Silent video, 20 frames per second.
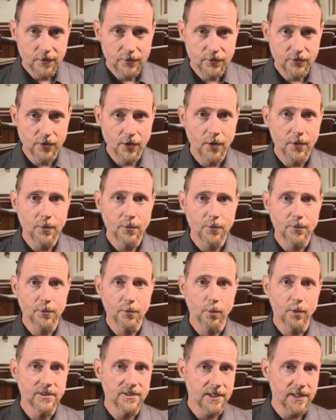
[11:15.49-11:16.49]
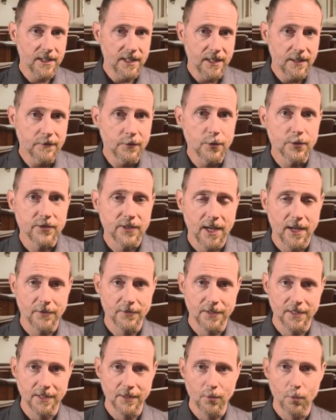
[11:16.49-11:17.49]
So was it evil
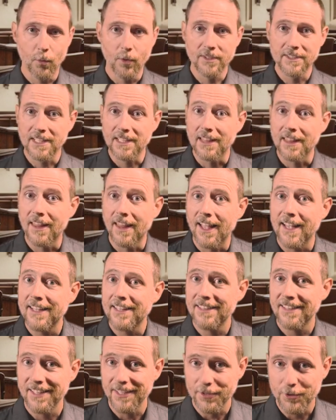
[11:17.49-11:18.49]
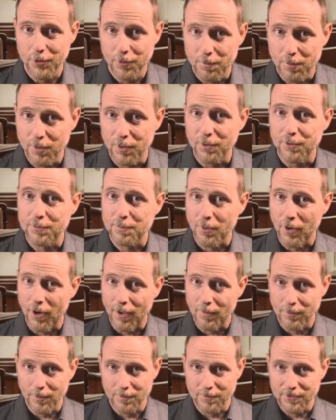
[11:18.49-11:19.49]
sounding? Was it likely to produce
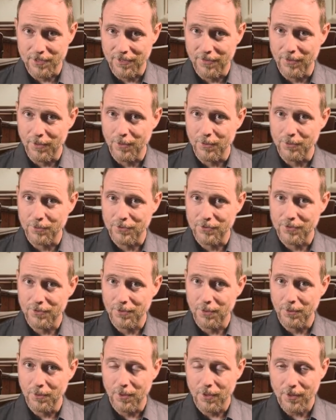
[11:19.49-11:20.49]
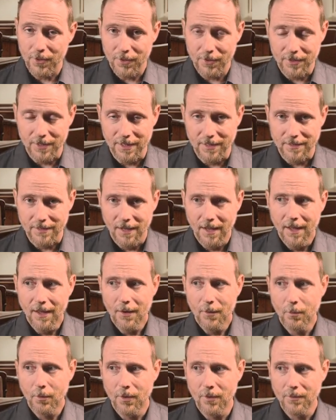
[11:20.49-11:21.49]
problems in those who heard it?
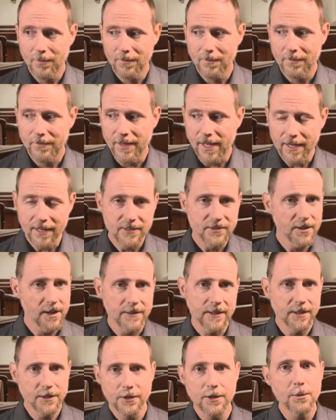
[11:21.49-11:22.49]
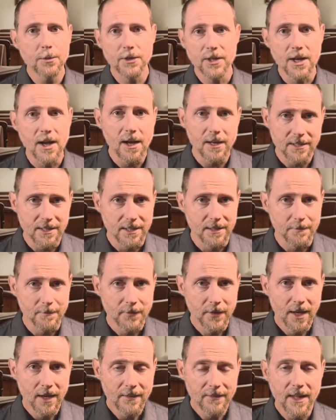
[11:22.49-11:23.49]
Well, that has nothing to do with the content.
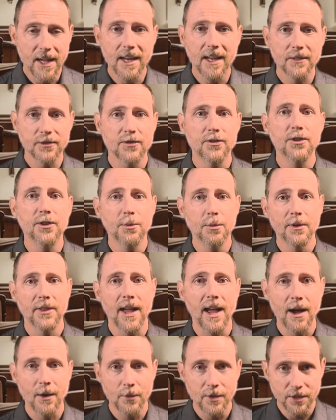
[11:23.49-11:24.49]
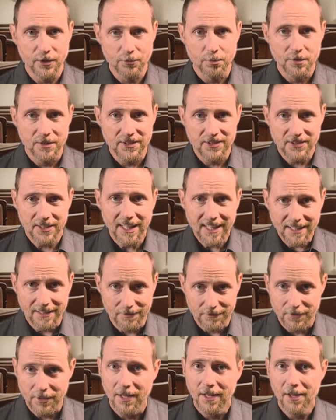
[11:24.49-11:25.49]
That has to do with how it is
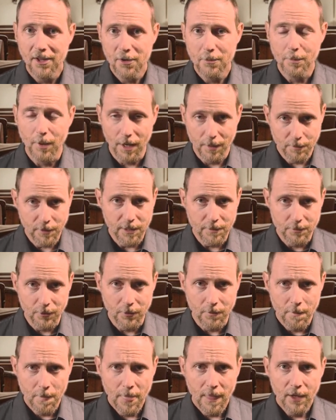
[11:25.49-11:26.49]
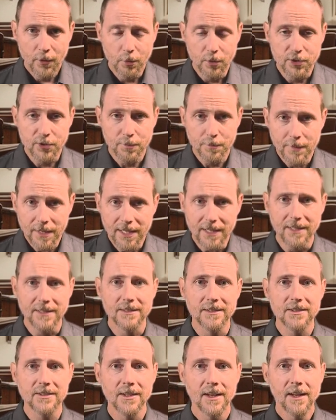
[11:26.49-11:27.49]
received by people, which
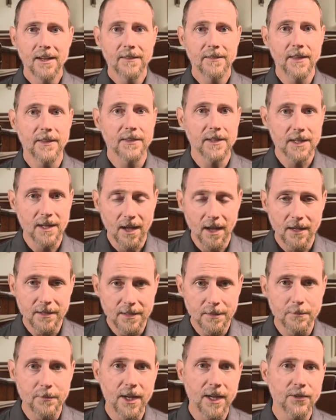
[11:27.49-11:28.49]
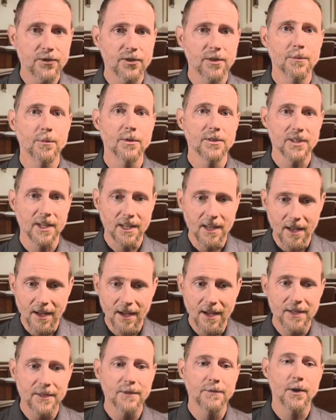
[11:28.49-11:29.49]
means that the condemnation was a
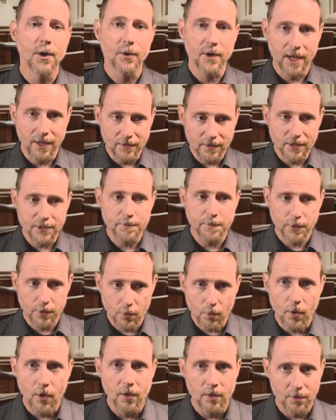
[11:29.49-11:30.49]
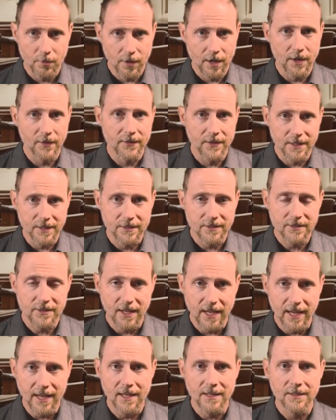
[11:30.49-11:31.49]
kind of, okay, let's put a wall around
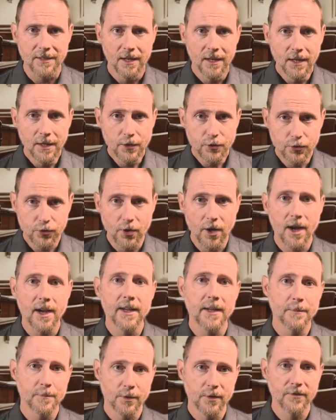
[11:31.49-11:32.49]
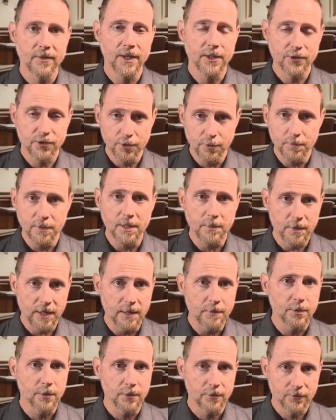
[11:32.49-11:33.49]
this and try and prevent too many
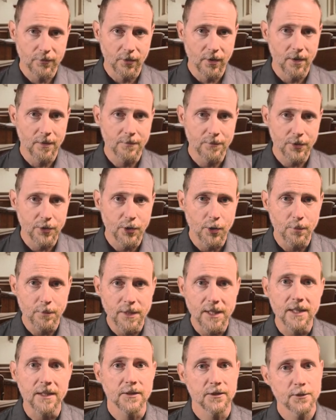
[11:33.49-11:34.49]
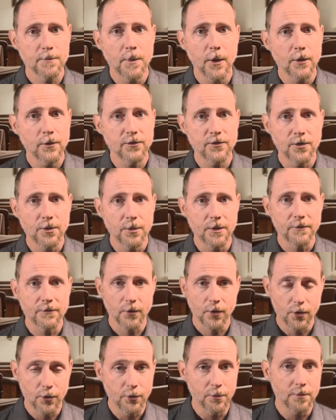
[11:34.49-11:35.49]
people from, you know, being exposed to it
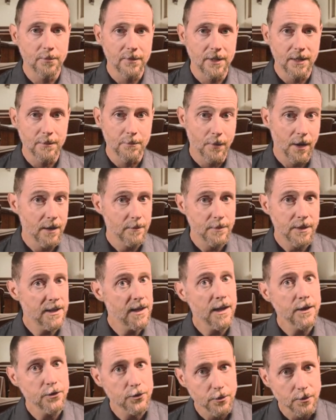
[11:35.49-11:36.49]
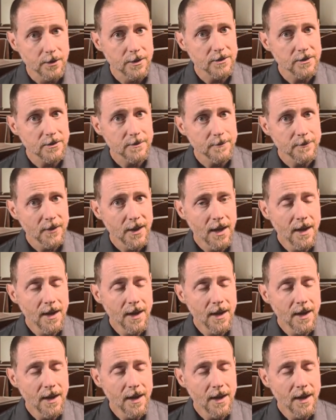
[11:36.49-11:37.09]
for whom it might be dangerous.